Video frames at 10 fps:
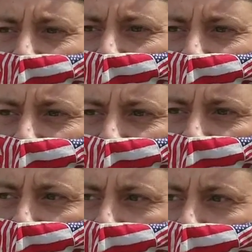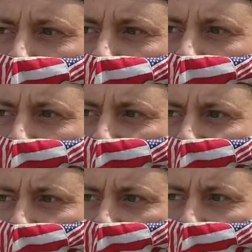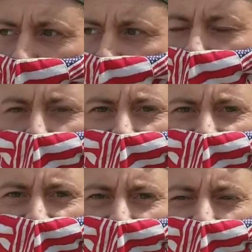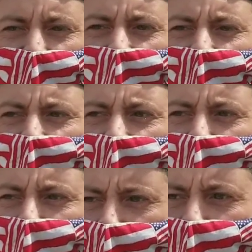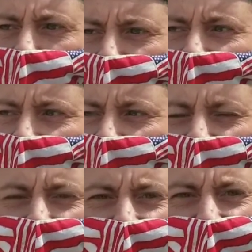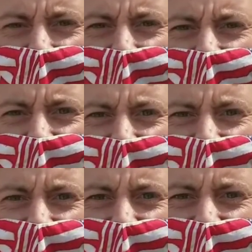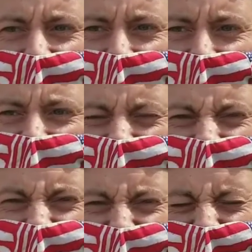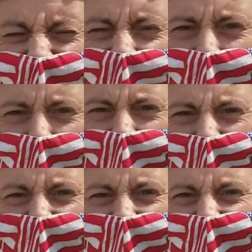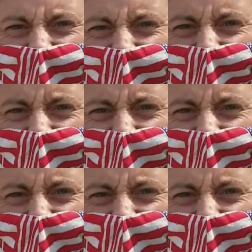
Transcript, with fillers: I really like the new uh, culture that's kind of accumulating in downtown Dayton. And I, I like to see that and I'd like to be a part of it. So